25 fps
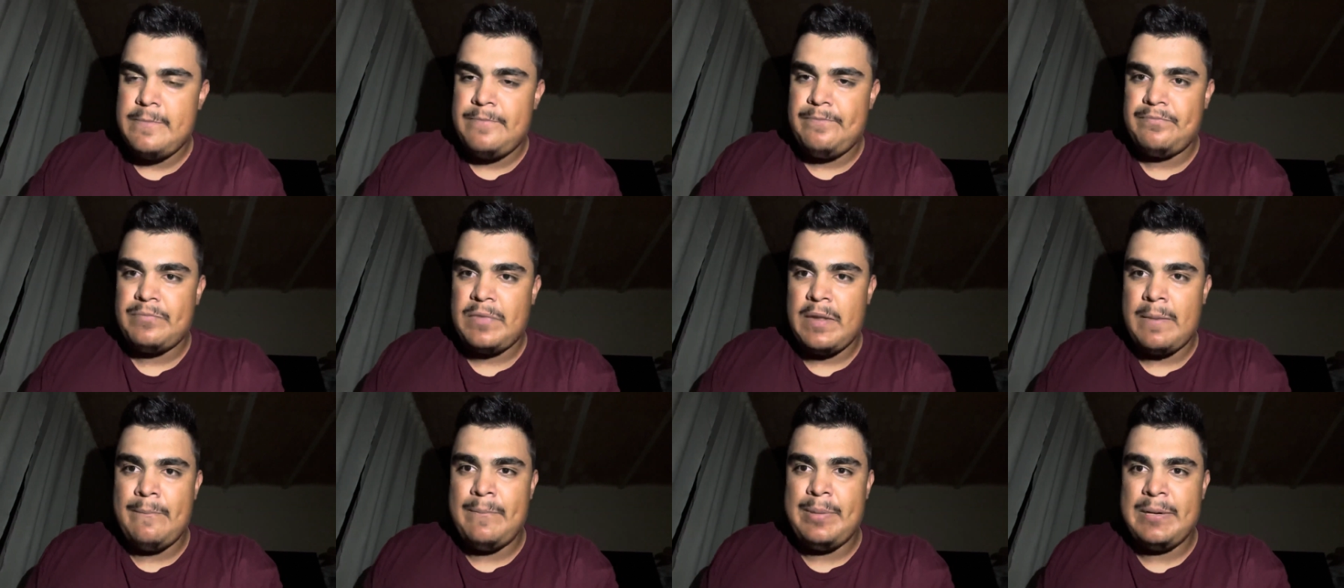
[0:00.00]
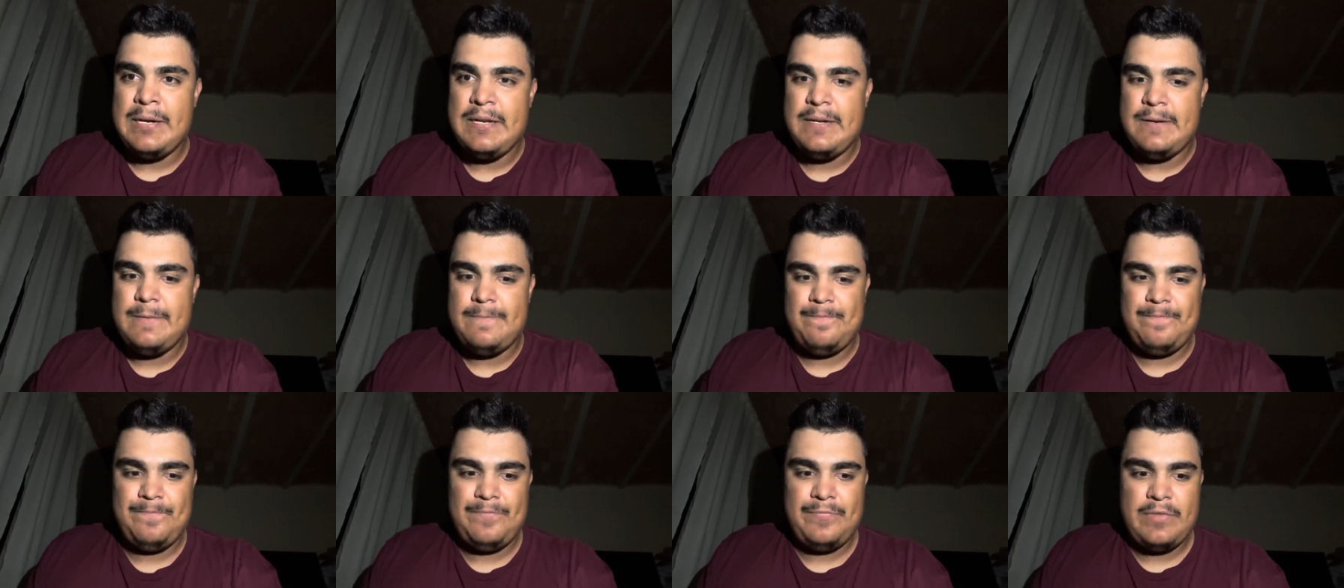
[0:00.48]
But
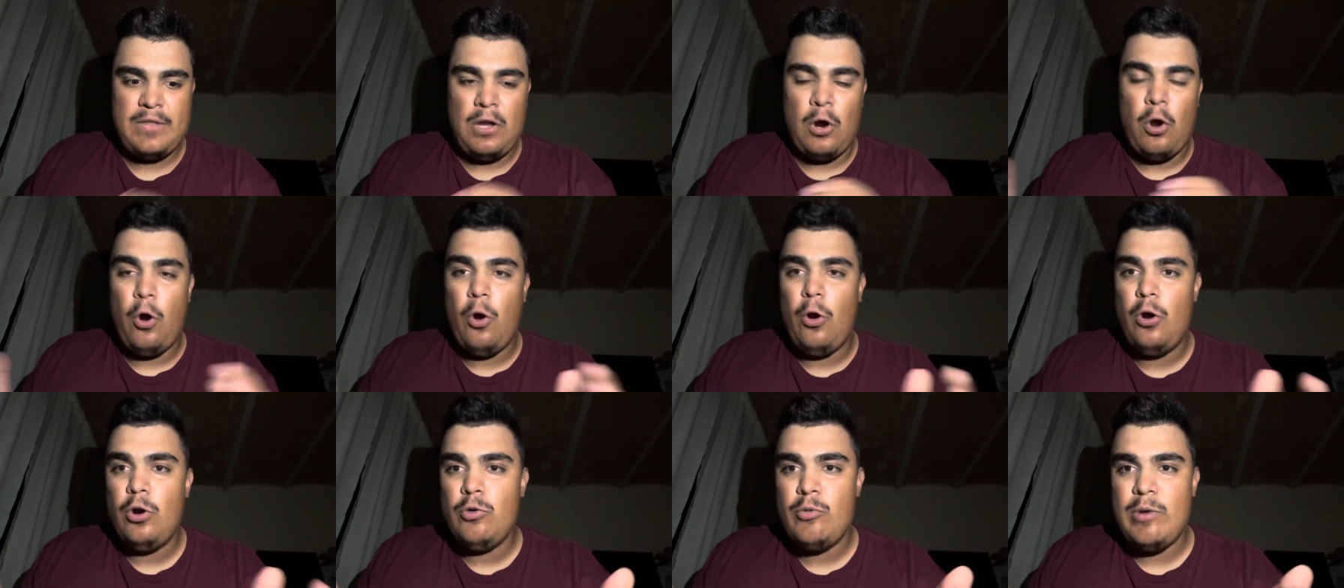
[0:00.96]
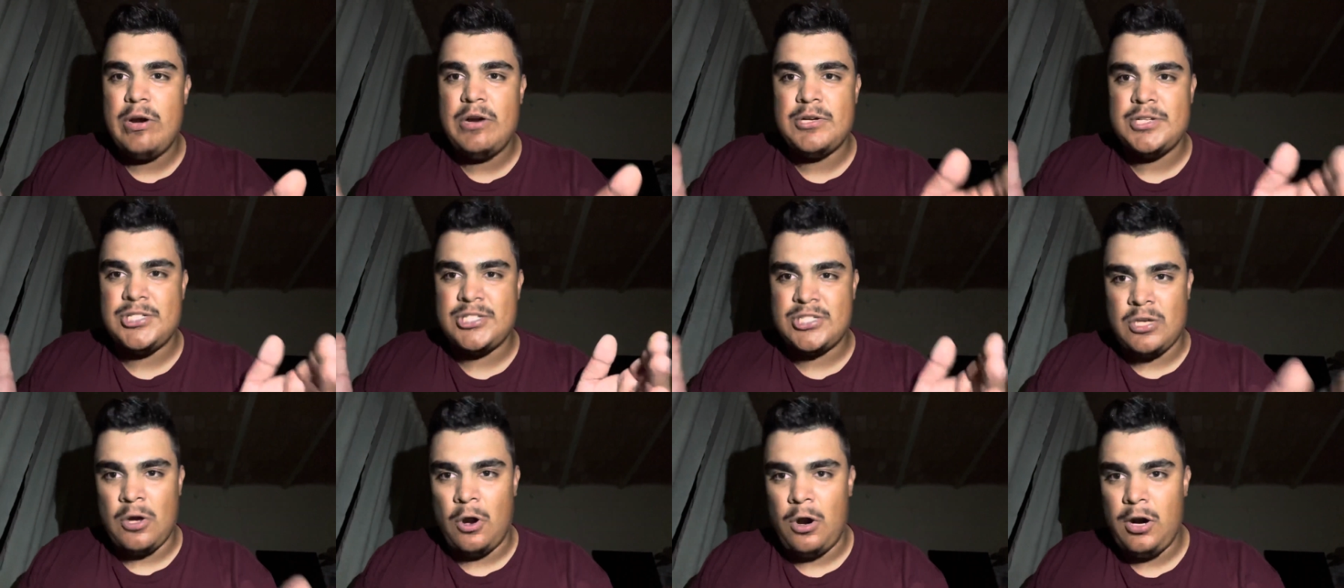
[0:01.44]
the hardware
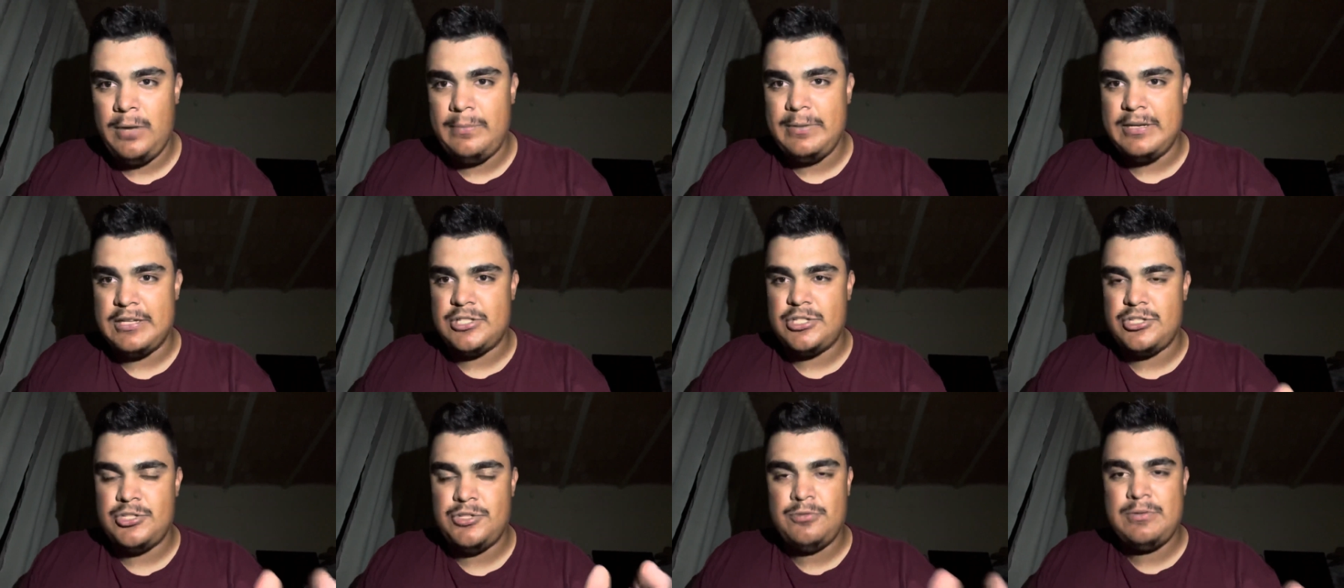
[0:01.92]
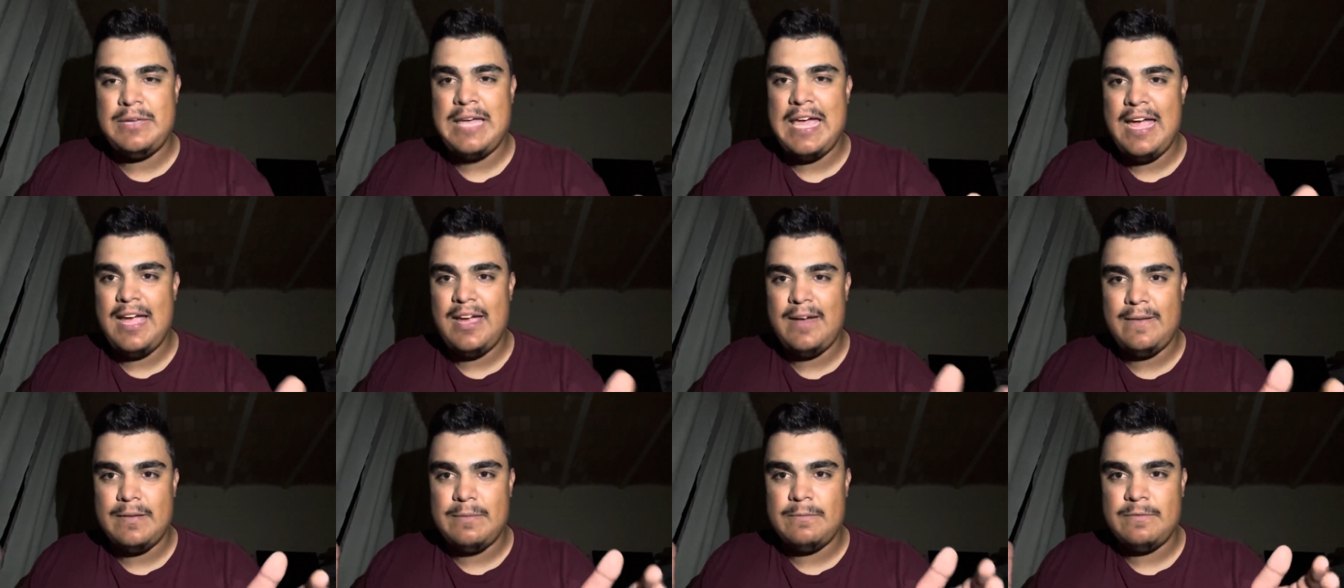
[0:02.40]
is garbage. You
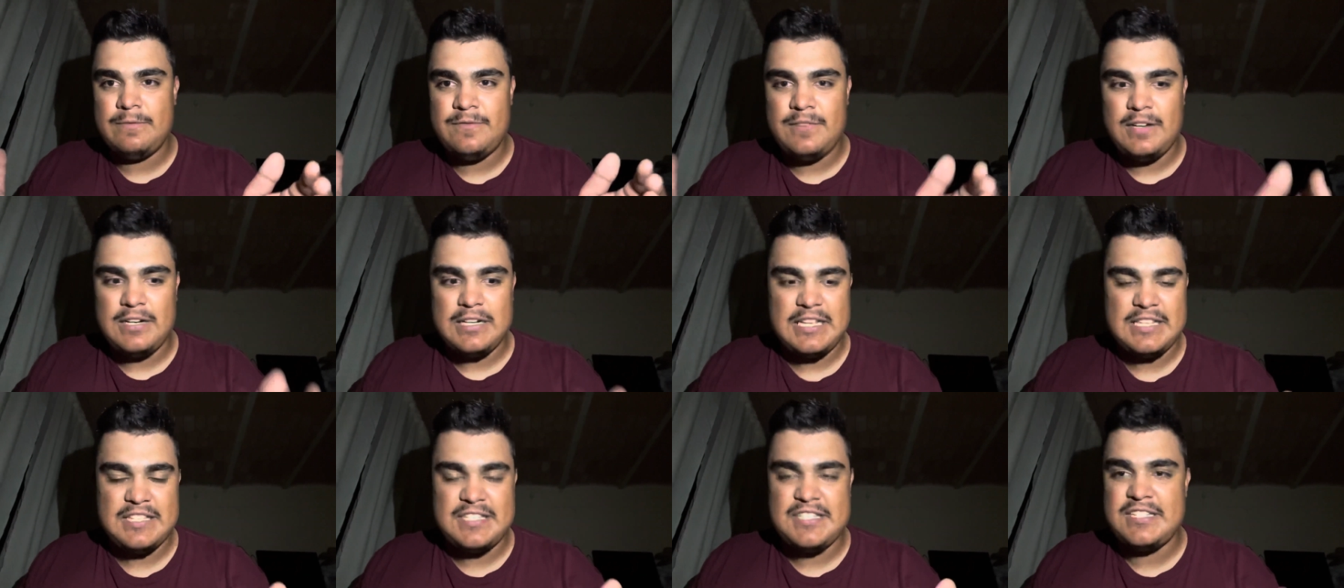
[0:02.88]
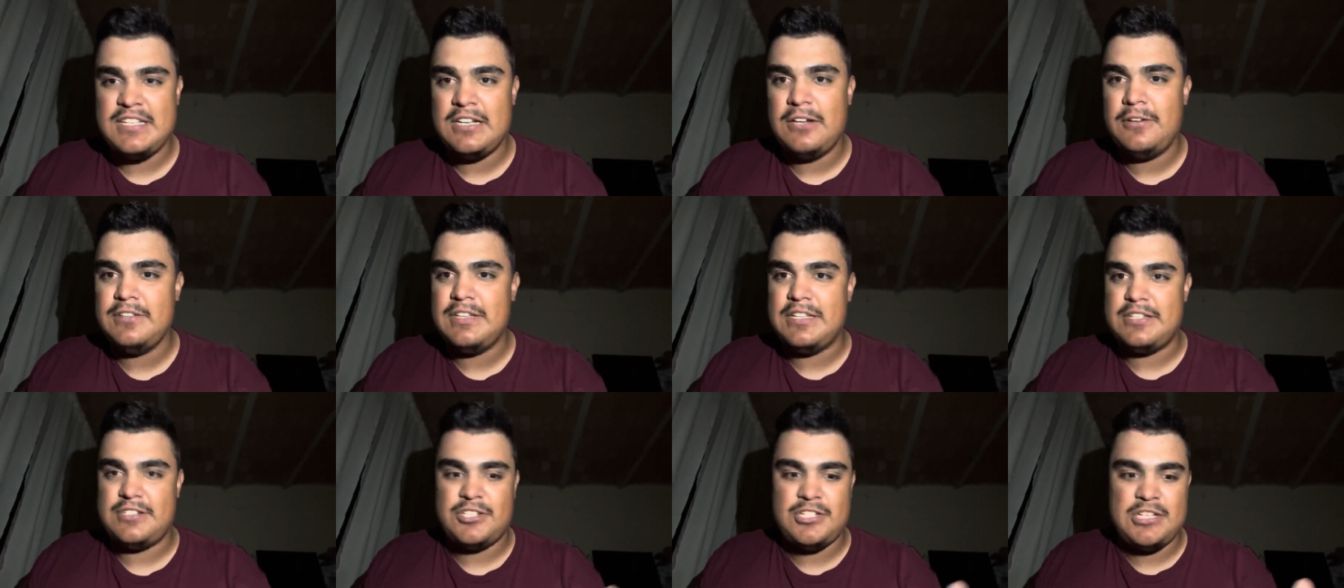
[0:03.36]
can't fucking sell
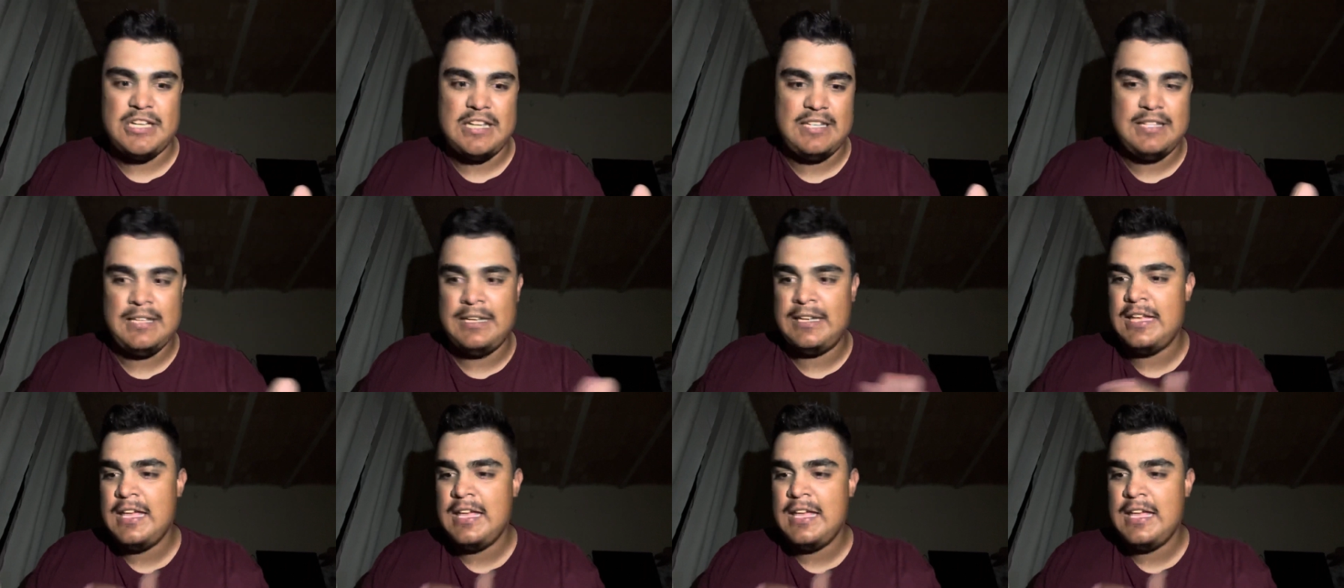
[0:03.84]
this shit.